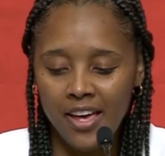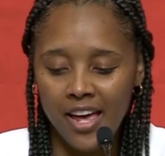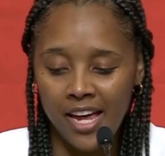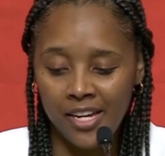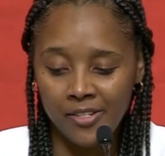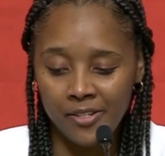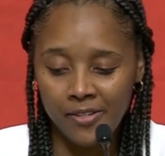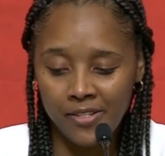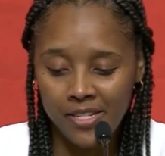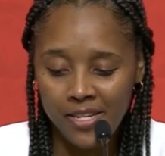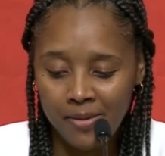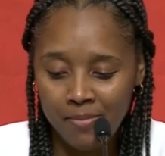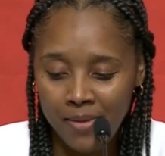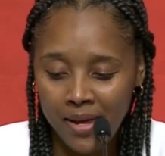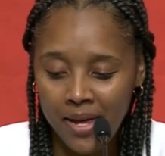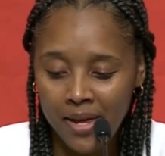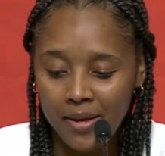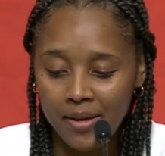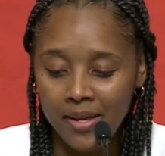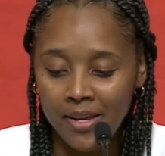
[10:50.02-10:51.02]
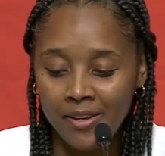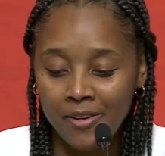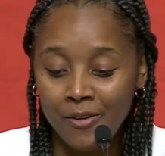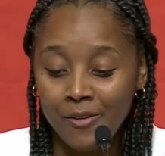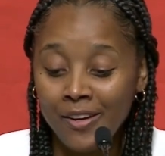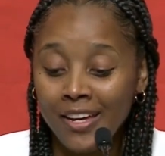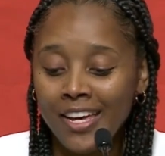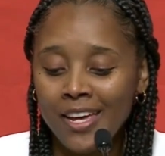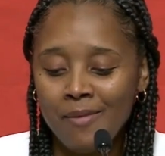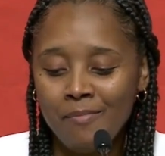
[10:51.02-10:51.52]
as her teammate and
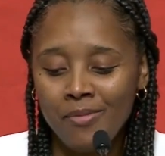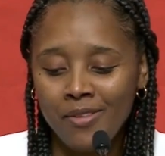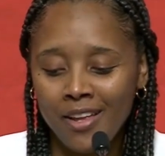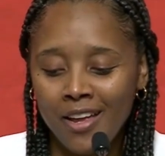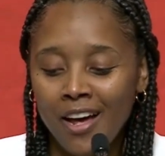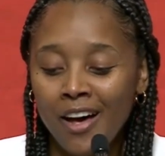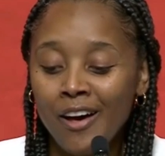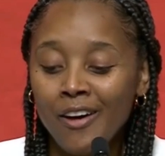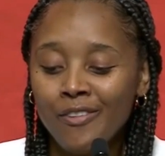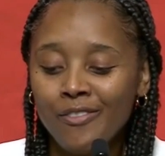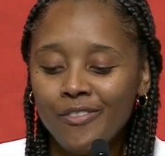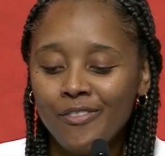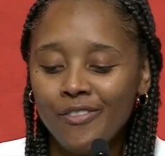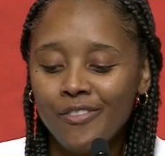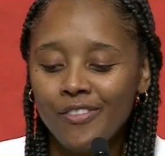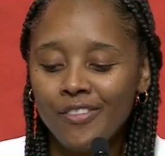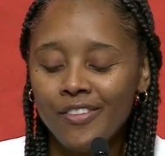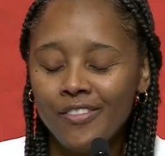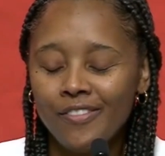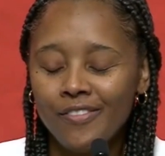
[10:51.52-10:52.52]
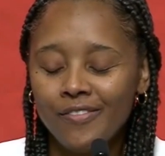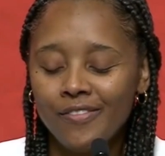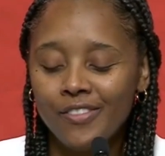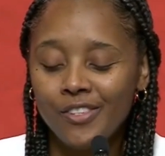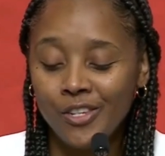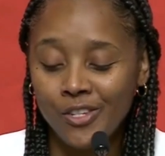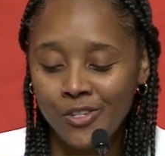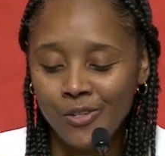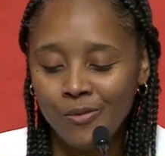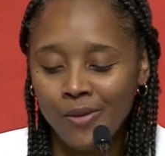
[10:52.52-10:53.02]
knowing in playoff
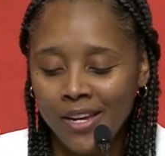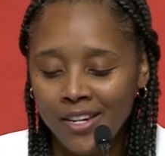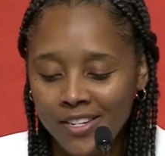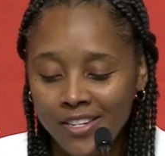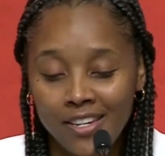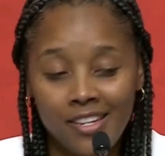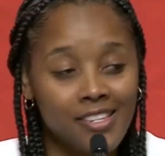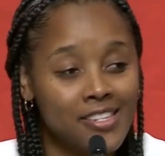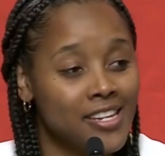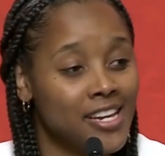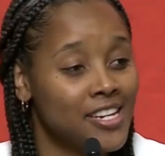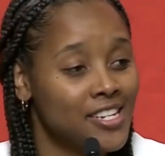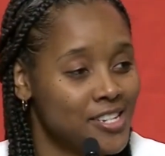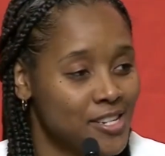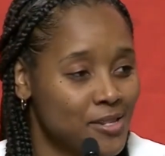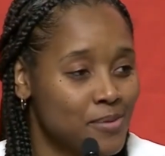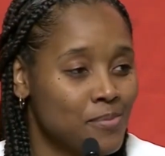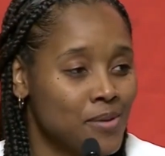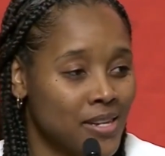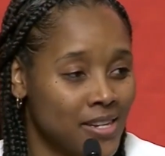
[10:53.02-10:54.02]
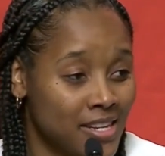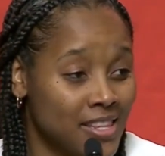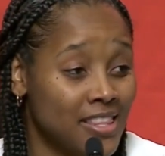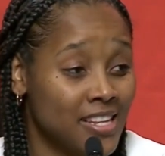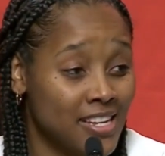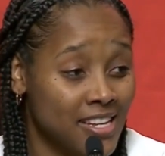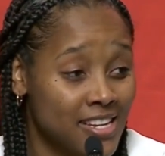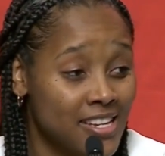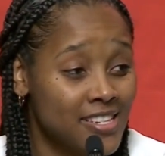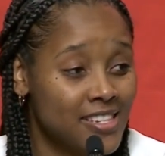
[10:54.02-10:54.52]
situations that she's been in
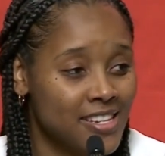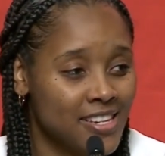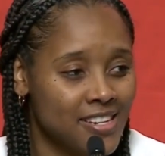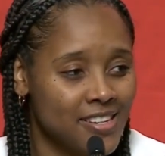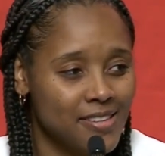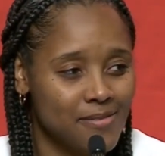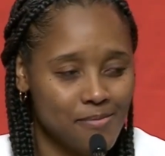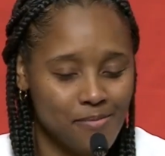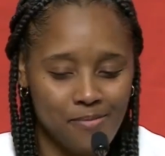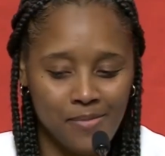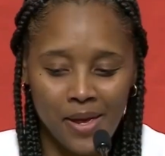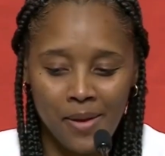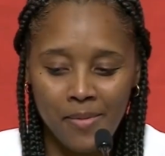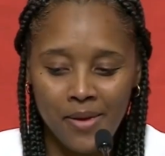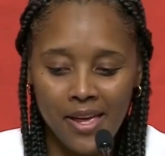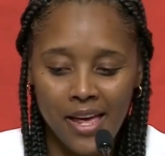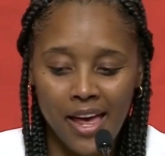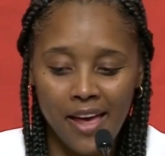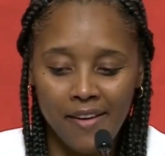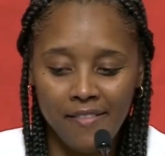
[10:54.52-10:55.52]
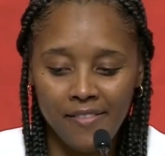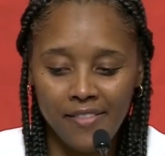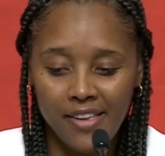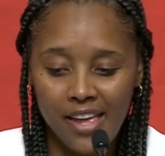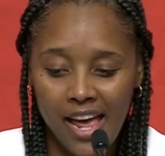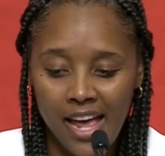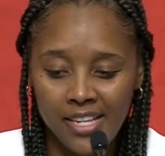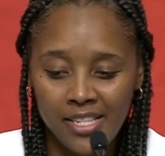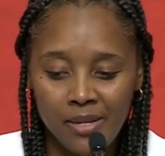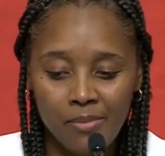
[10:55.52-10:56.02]
these and maybe have
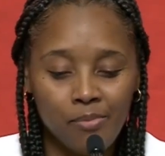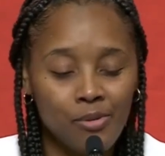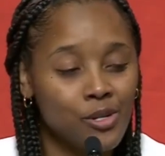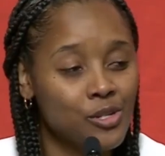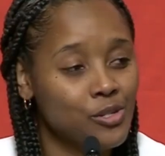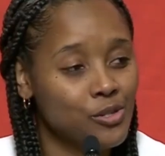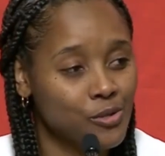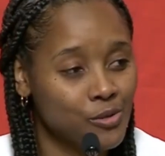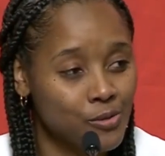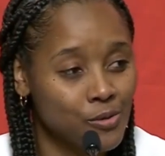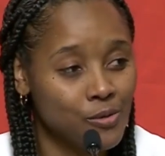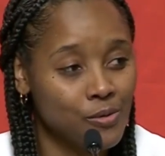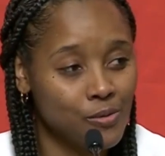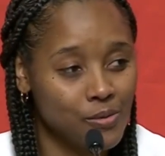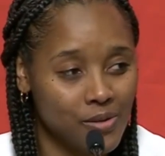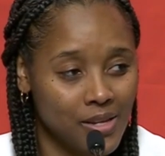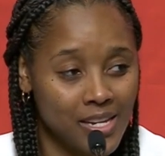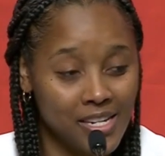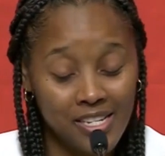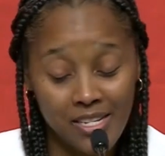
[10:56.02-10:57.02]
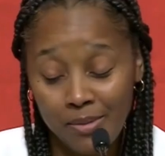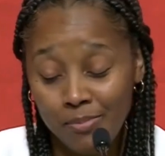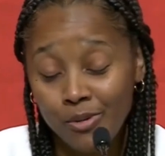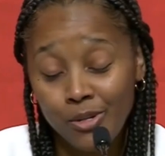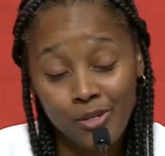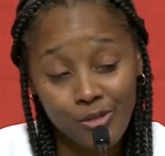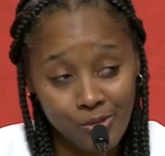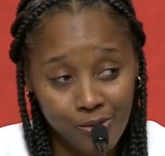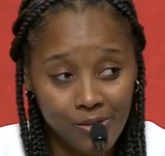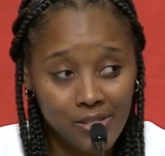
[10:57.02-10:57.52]
hasn't pushed through, and she
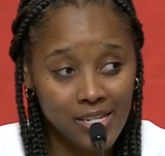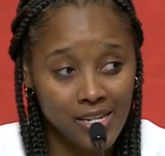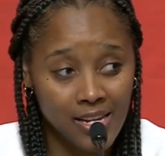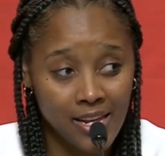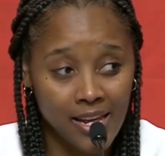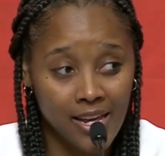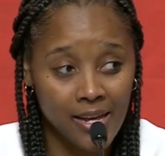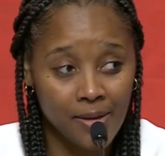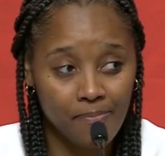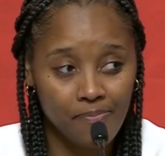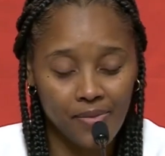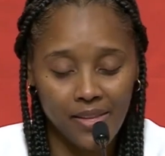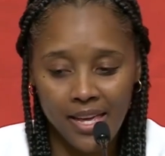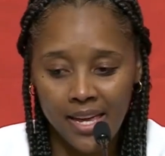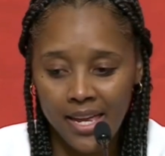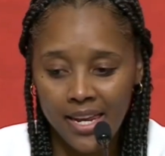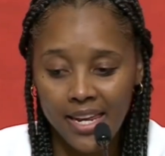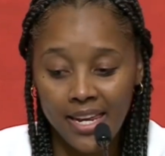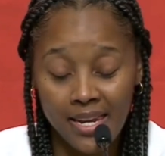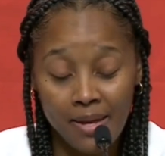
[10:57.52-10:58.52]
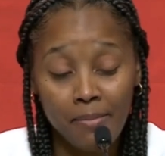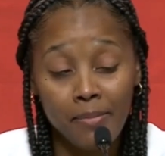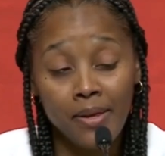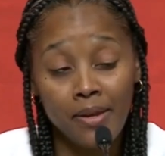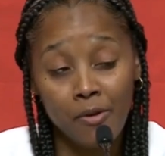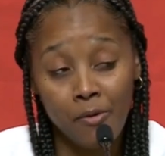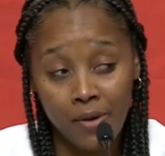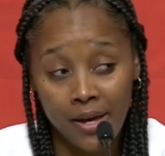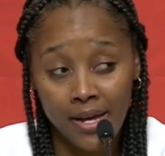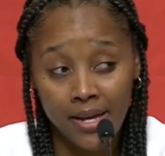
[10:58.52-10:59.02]
pushed through today, and in a
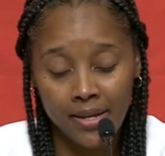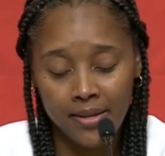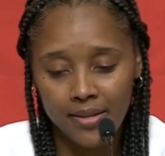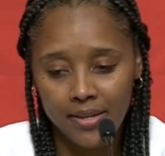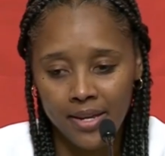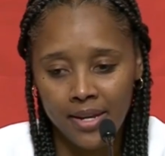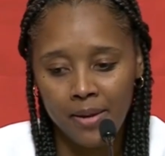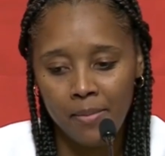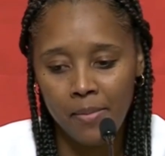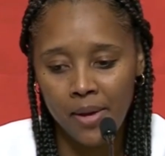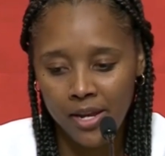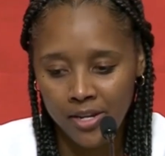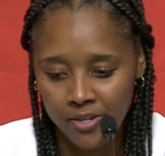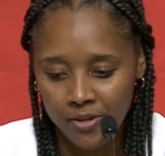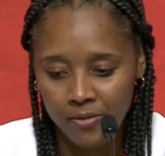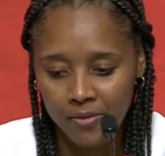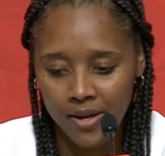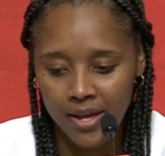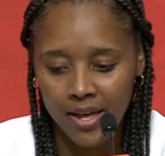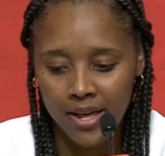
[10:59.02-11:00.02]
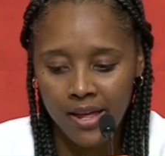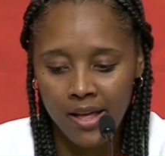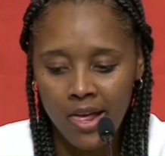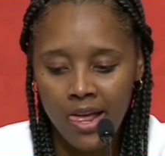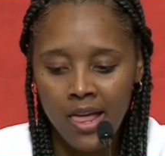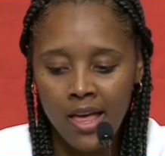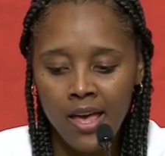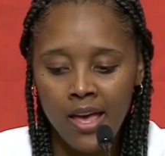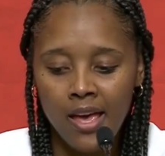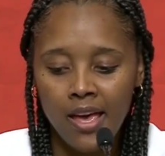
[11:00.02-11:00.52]
big way, in a major way.
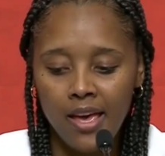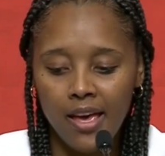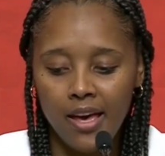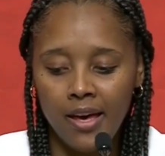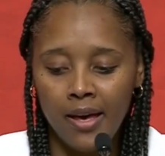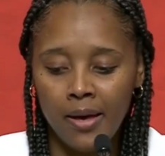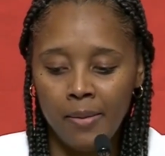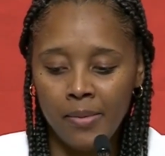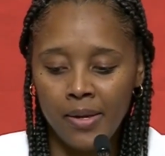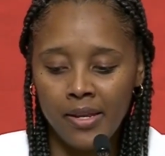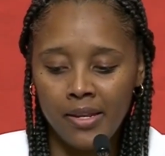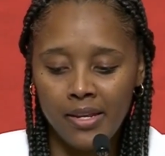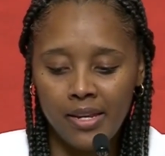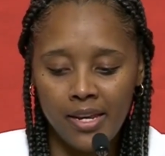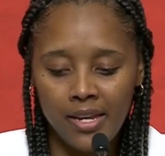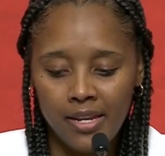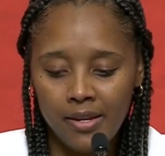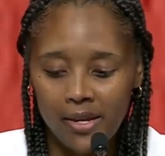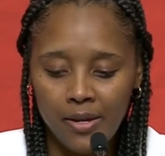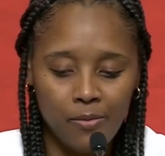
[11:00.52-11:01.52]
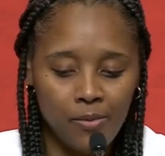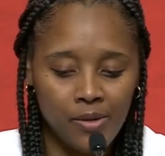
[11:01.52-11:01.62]
Um, and it, it